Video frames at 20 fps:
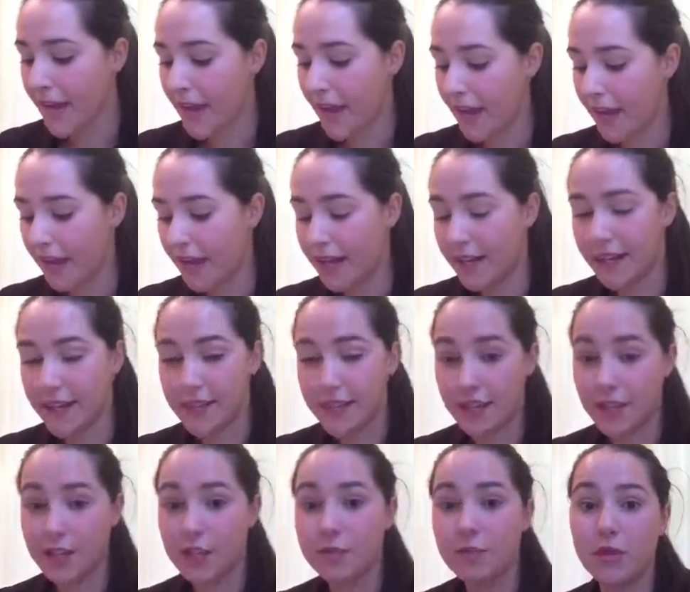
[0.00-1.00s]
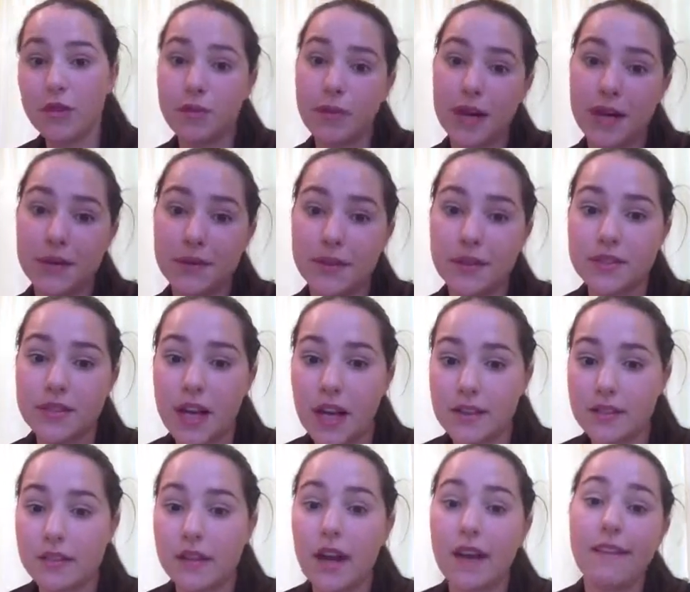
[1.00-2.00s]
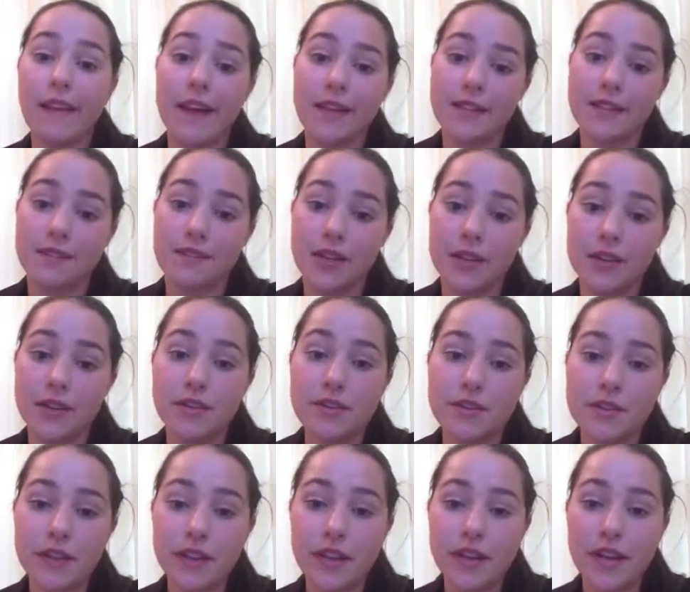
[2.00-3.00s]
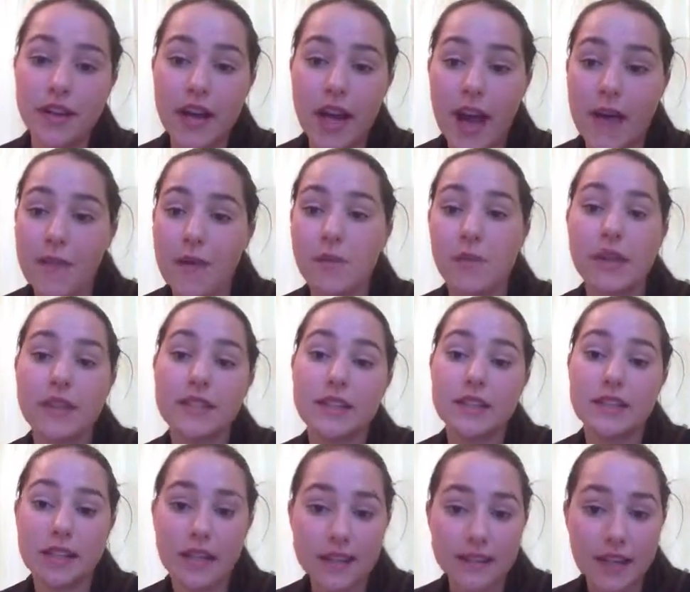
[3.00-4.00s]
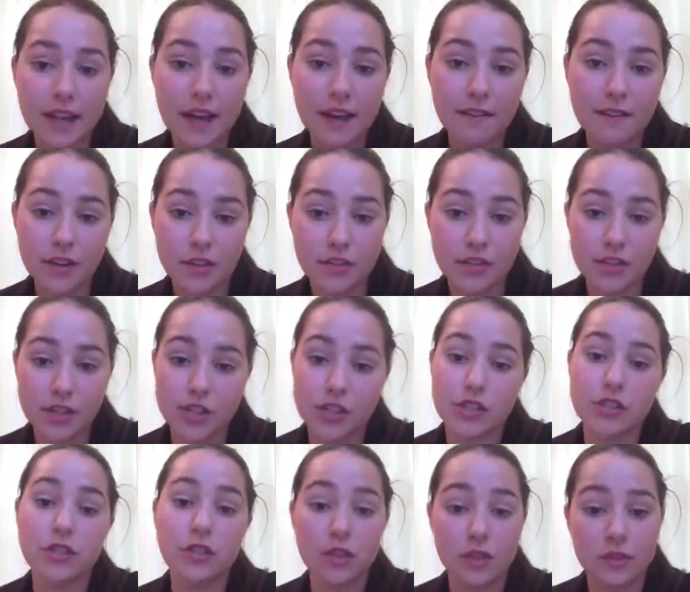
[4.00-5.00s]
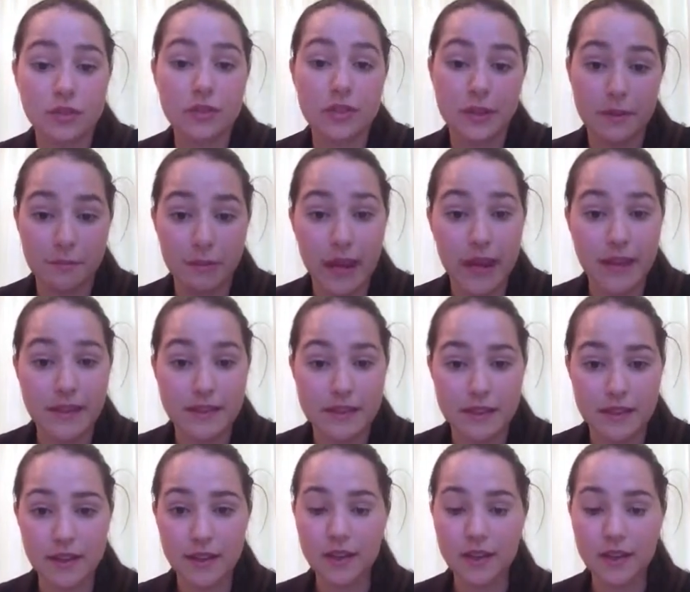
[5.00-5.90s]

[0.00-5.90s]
And the smooth wild rose has a lot less of those, and the ones that it does have are usually just close to the base